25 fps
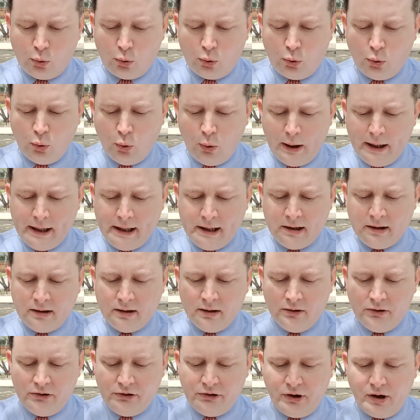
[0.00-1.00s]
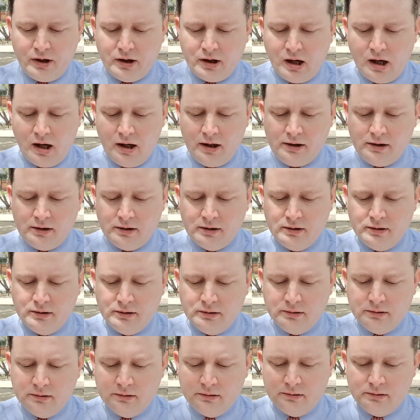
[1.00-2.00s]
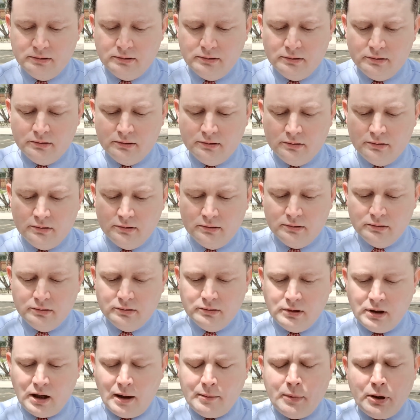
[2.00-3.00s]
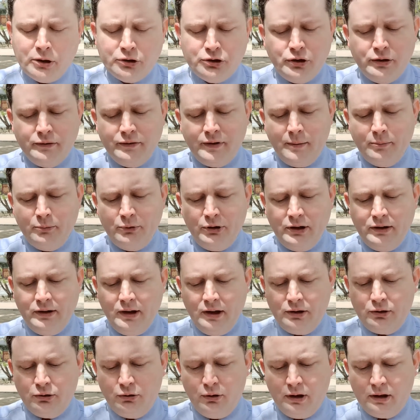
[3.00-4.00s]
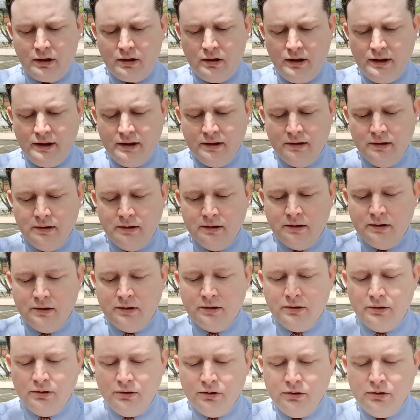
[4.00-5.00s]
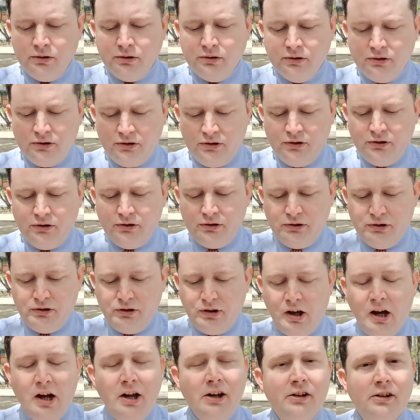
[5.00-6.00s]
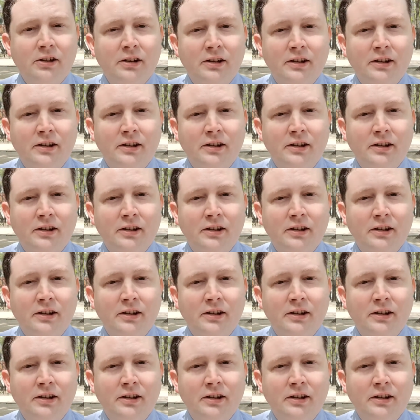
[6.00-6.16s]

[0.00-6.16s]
Gui Sunghan. I'm not sure if I'm saying that correctly. Susahan.